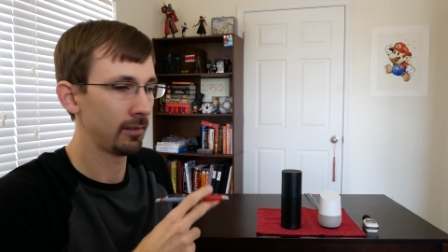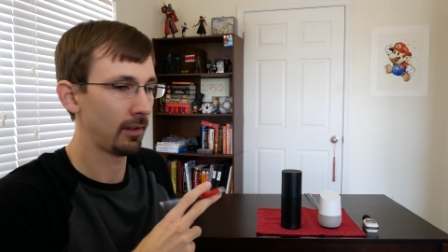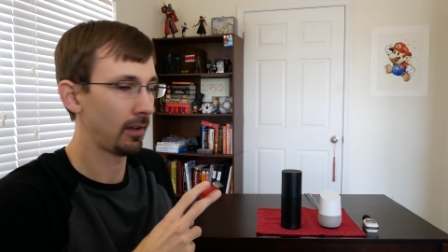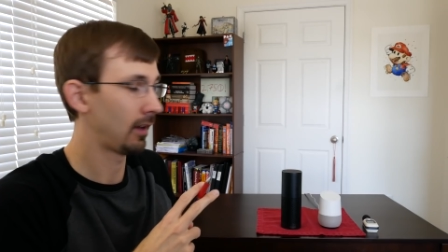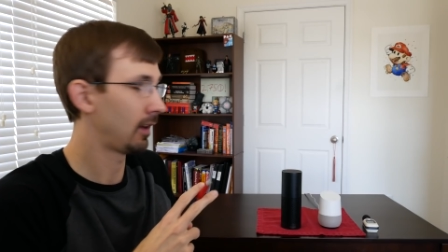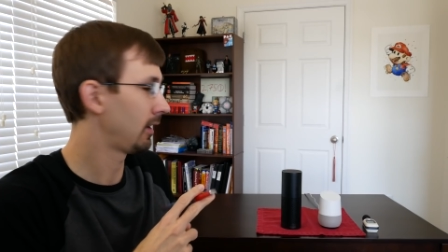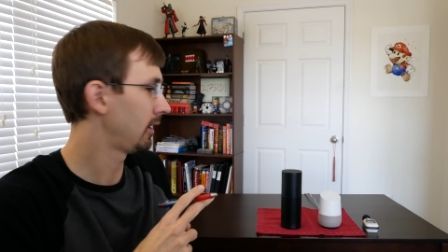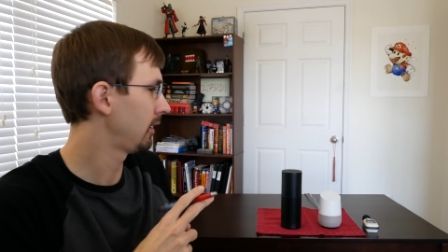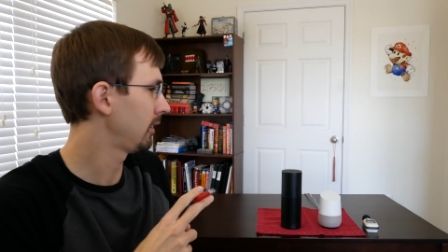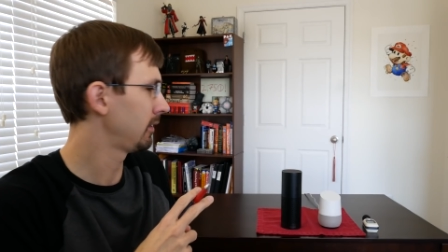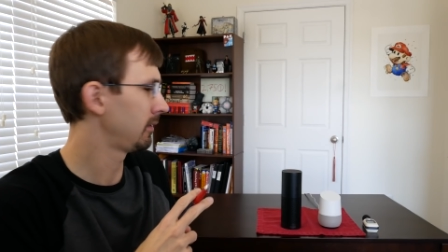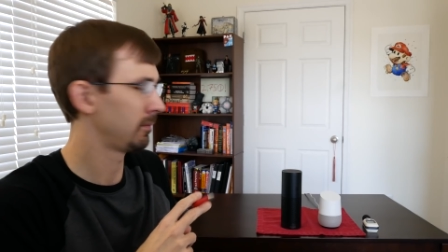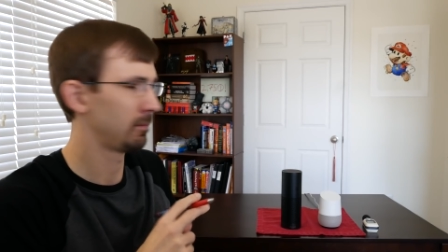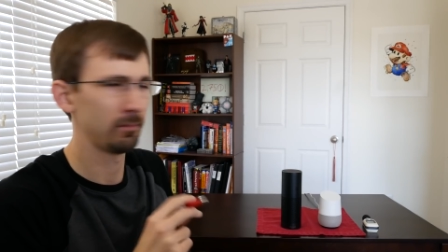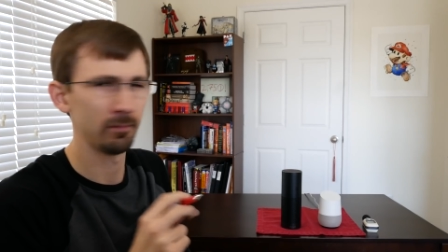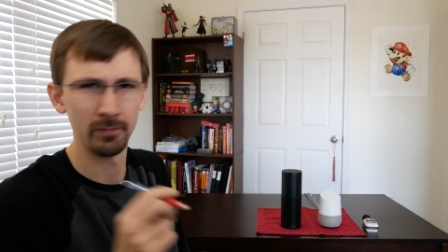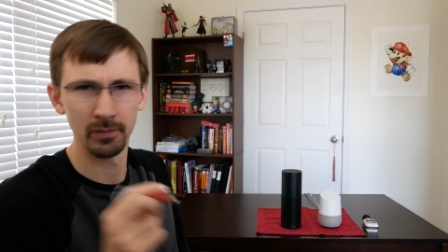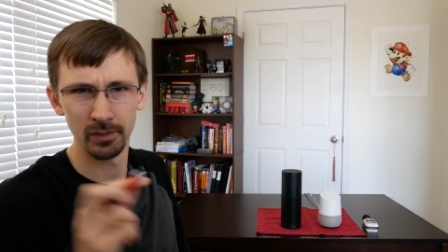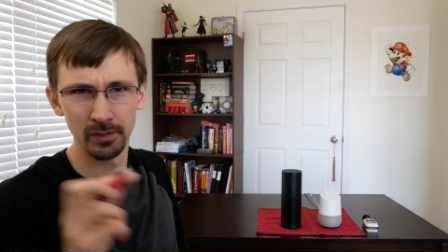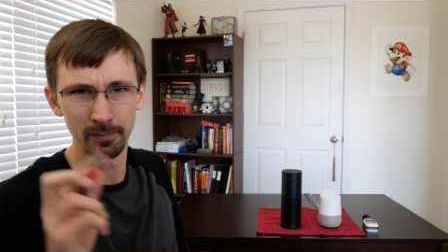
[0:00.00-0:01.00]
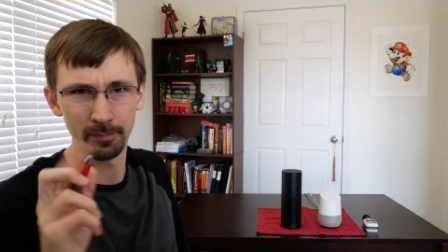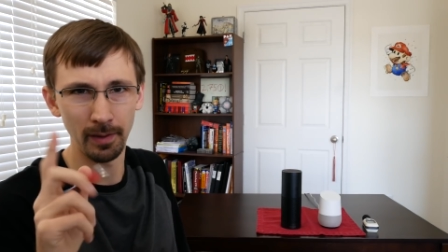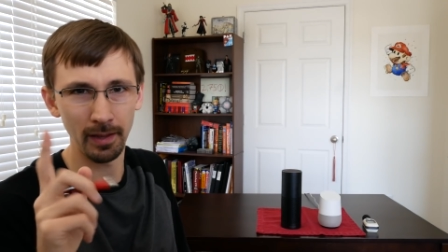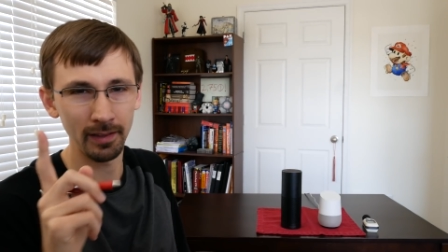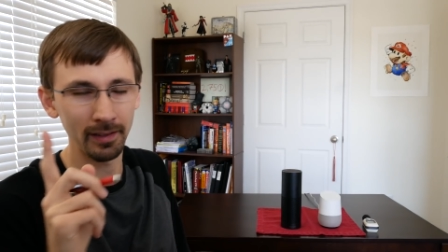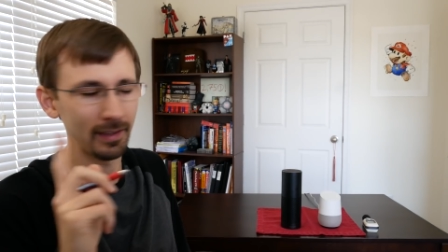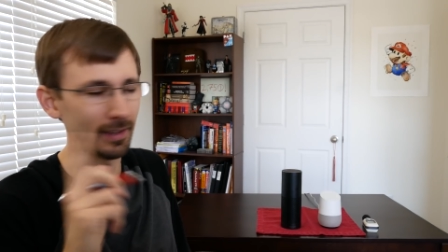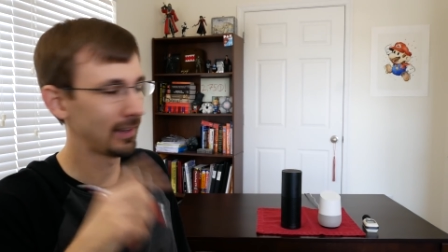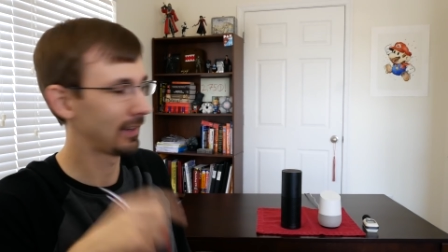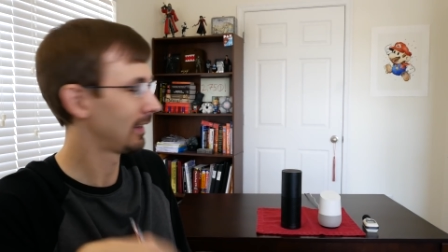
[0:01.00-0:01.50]
Uh,
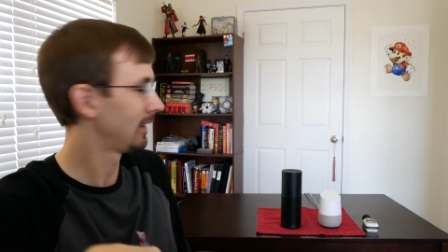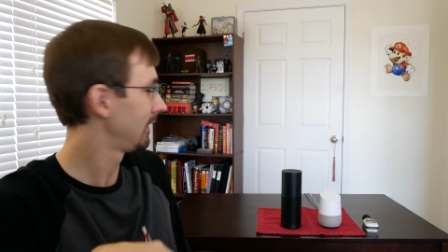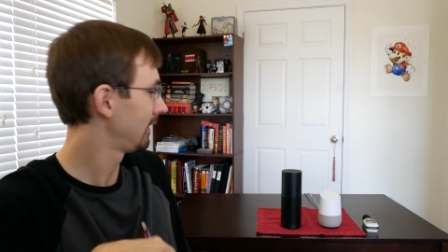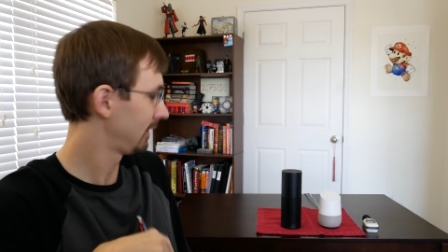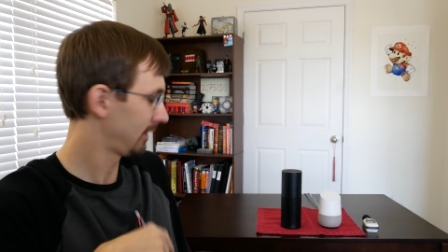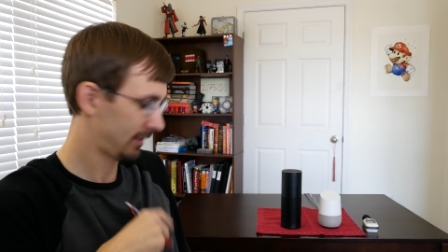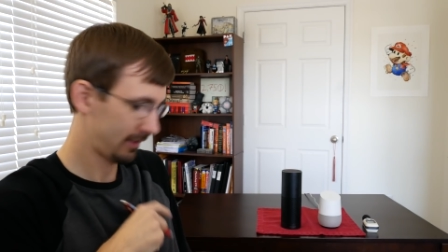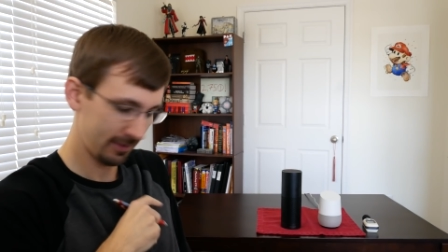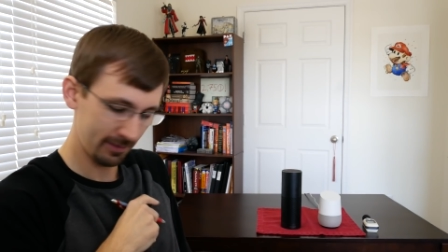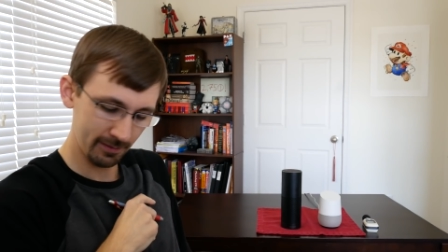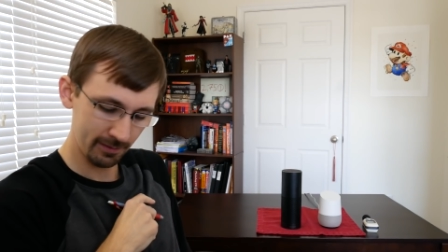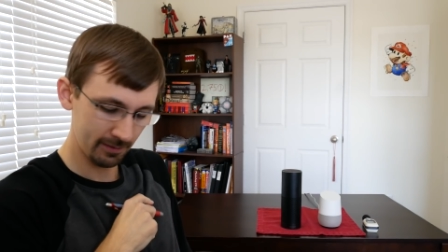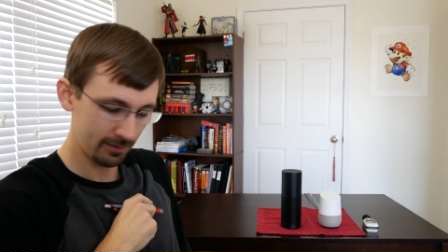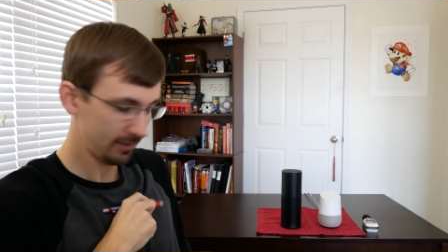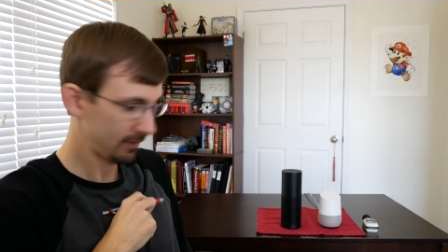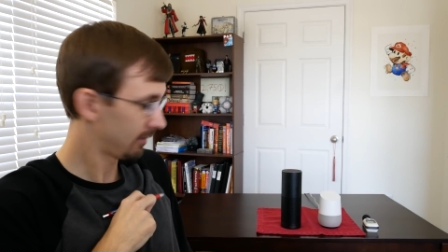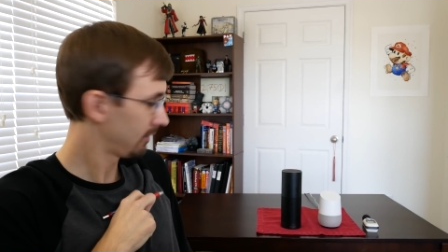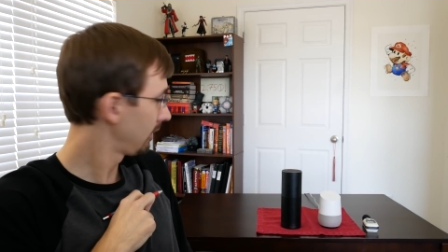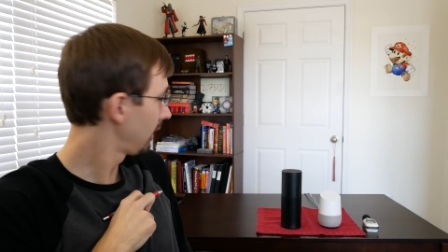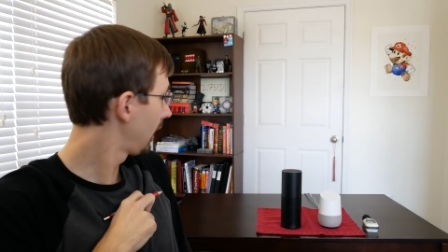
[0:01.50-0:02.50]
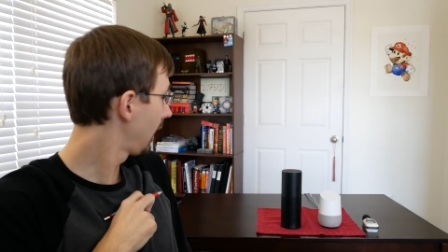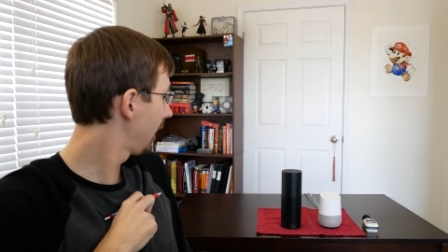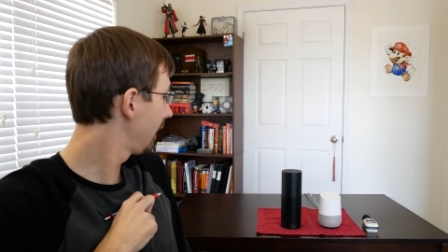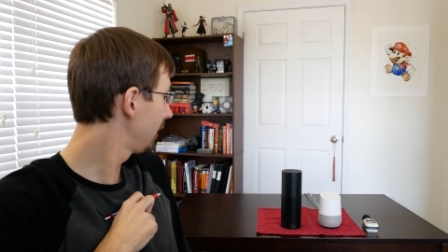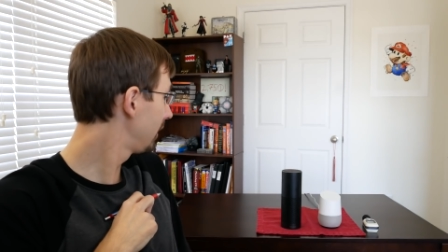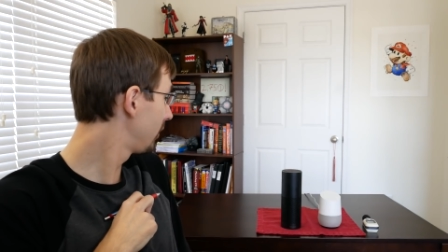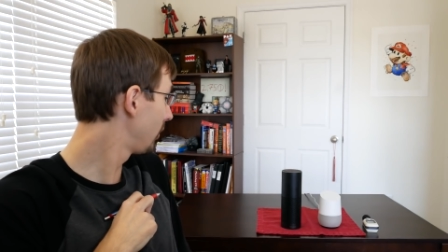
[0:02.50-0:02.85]
spelling. Hey